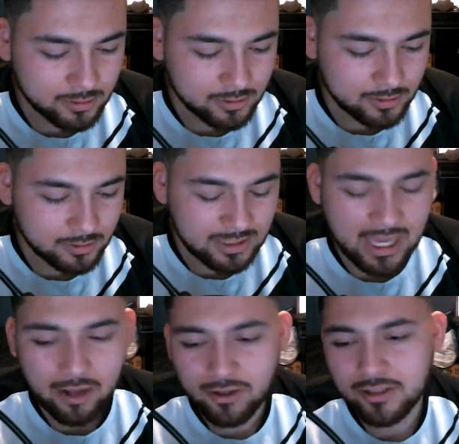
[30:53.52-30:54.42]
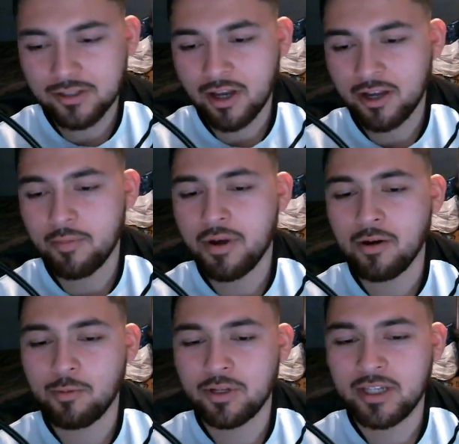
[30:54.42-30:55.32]
now let's talk
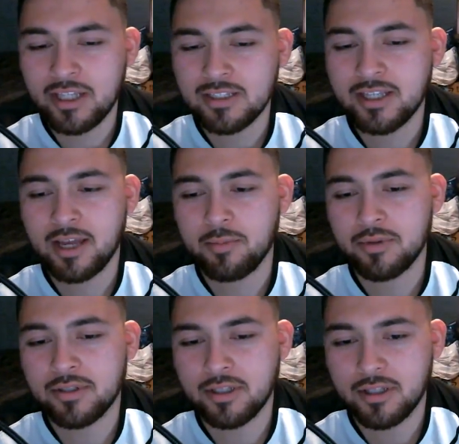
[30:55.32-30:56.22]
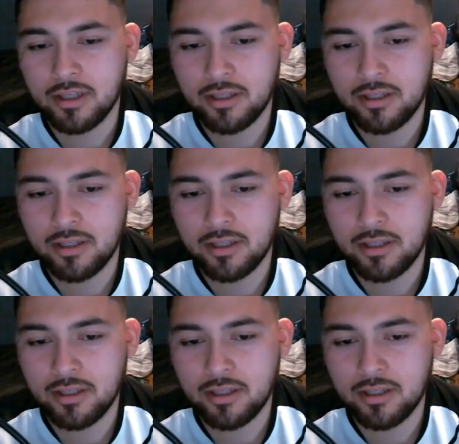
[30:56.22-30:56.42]
about what needs to happen Sunday.